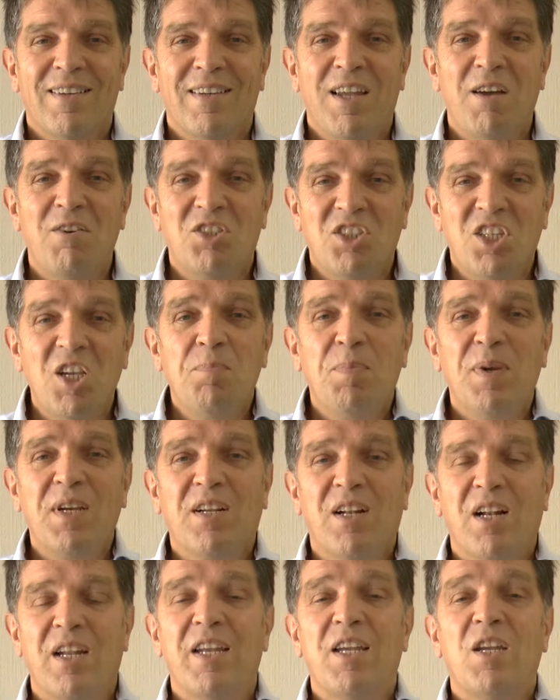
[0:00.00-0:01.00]
Now,
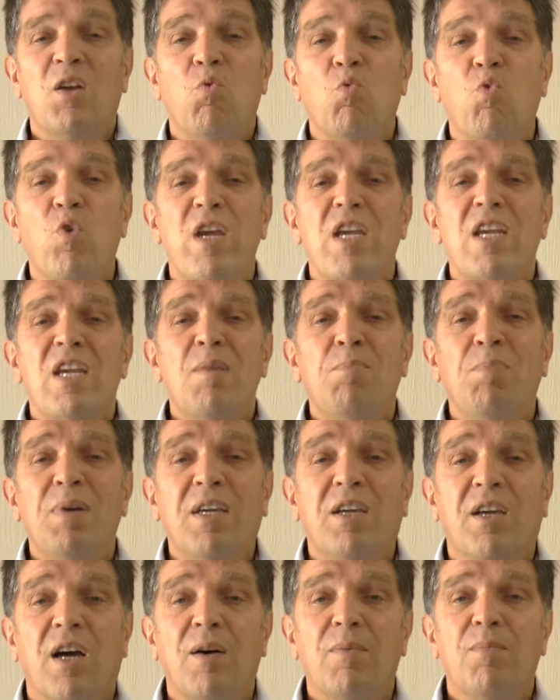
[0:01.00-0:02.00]
typically, we
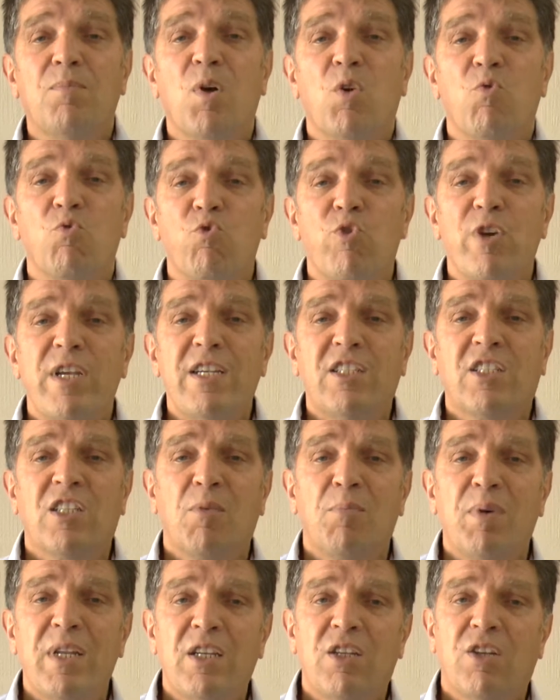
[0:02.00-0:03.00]
become
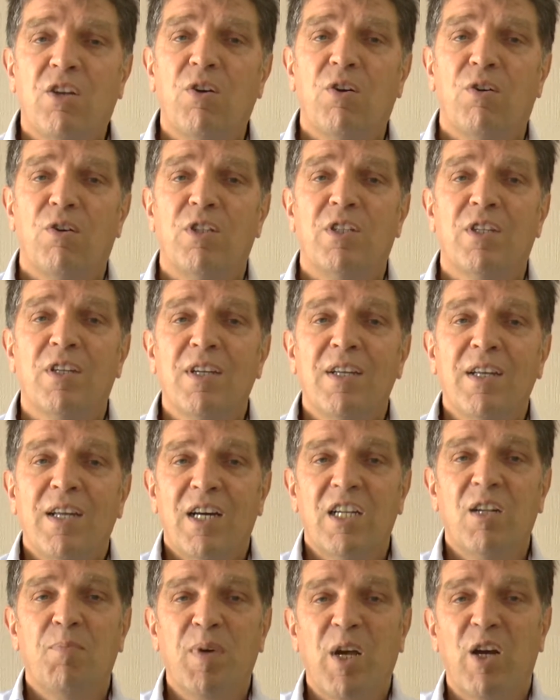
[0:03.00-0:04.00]
reasonably good
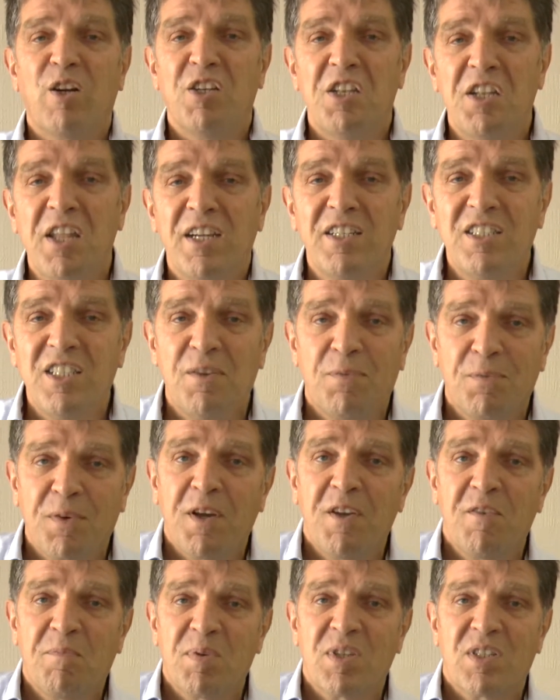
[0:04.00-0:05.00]
at about
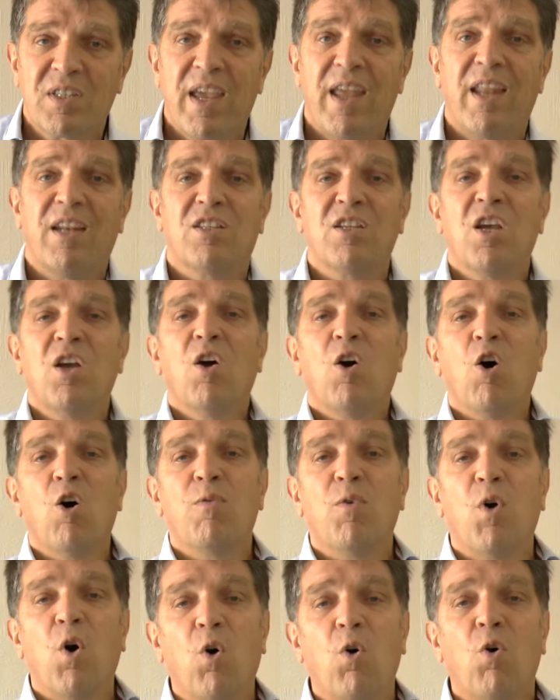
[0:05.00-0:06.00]
95%
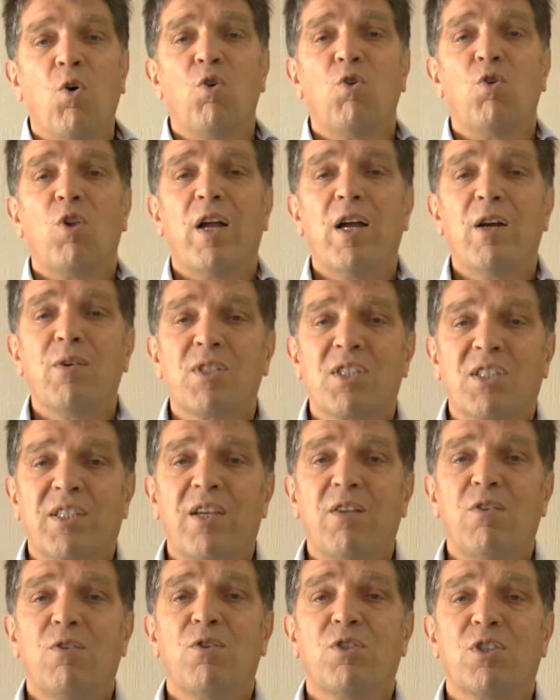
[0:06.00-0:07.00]
of all our
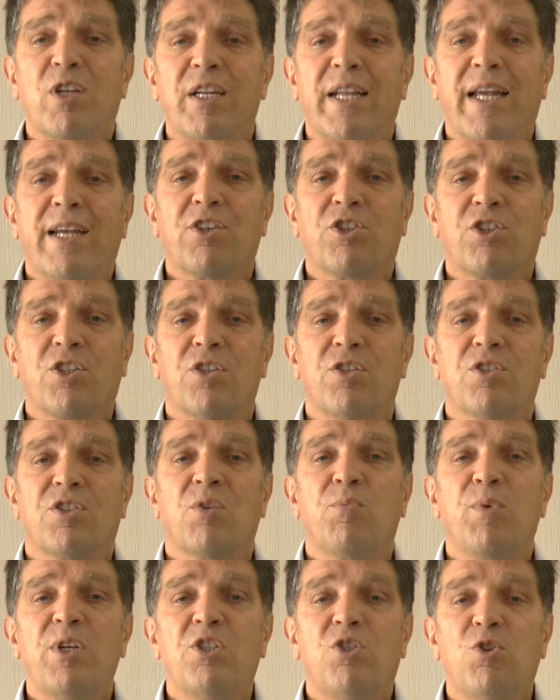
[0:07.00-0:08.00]
skills and actions
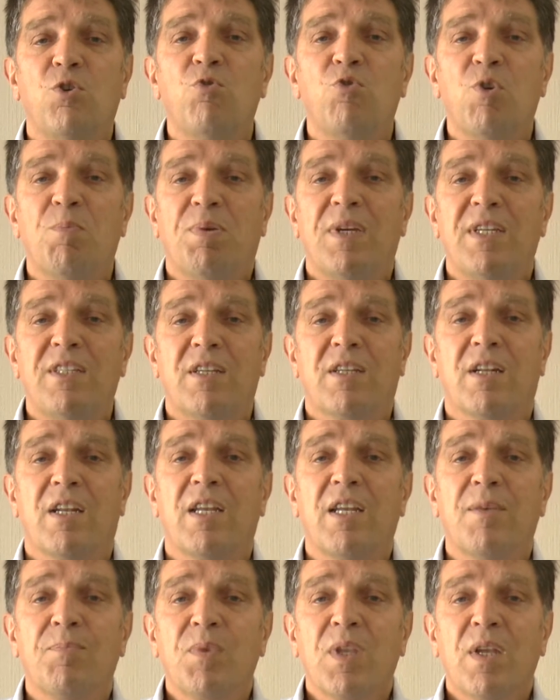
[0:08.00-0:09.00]
that we do
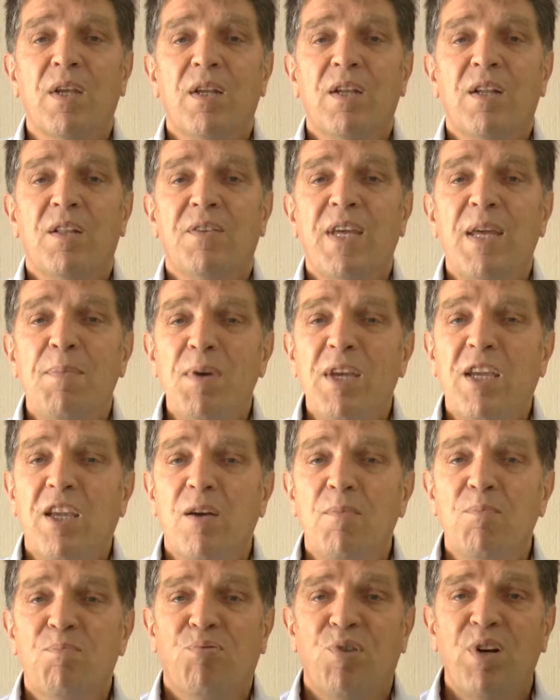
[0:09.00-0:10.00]
repeatedly. They
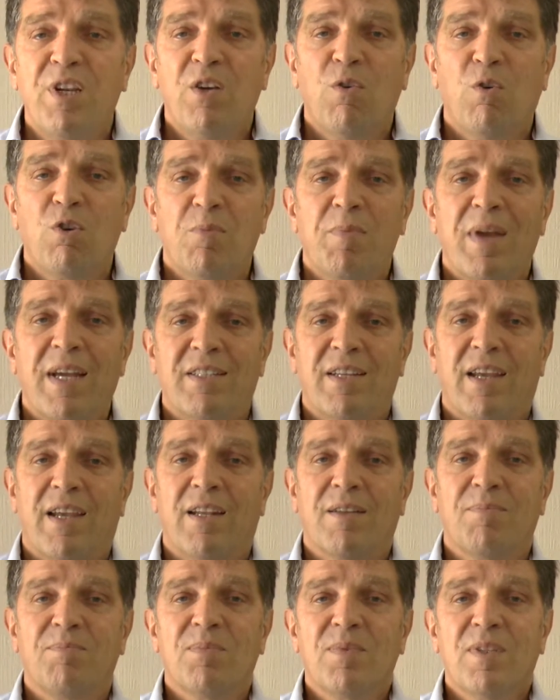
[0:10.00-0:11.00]
become pretty
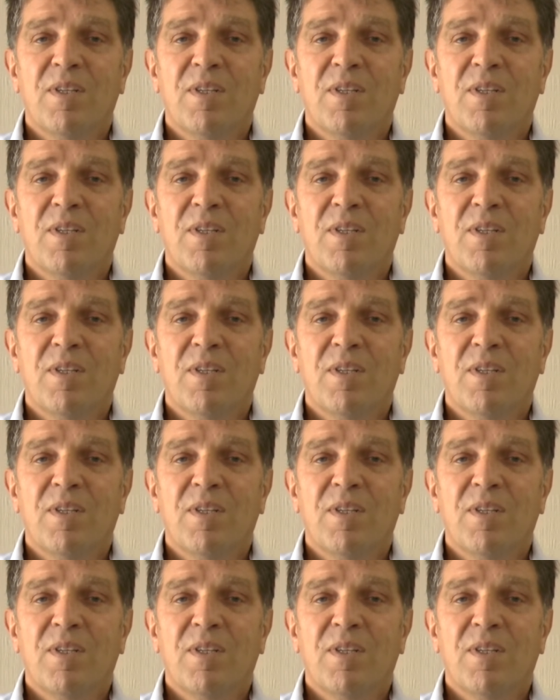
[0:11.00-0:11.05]
automatic.